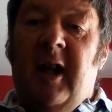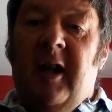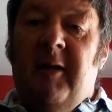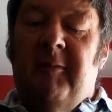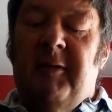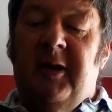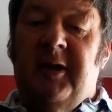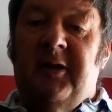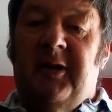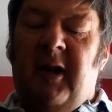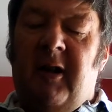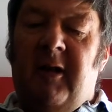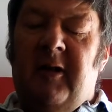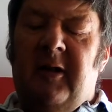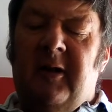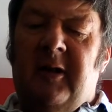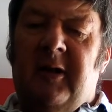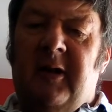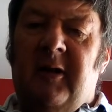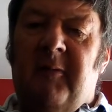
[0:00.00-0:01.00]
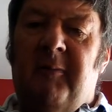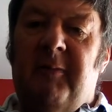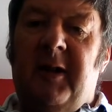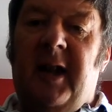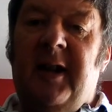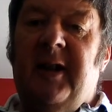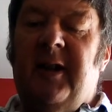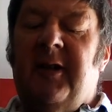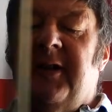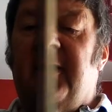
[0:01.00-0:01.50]
But I'm going to play
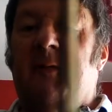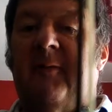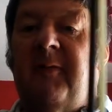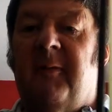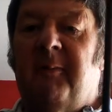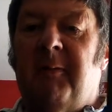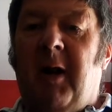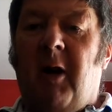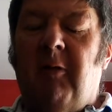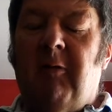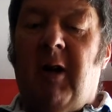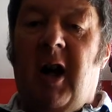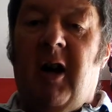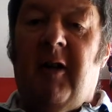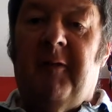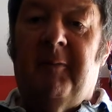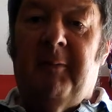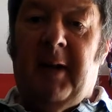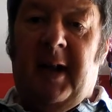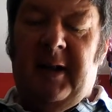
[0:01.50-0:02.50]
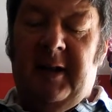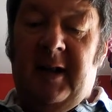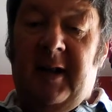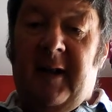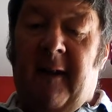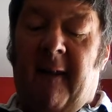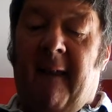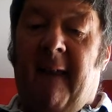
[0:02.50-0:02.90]
this Pole Halfpenny.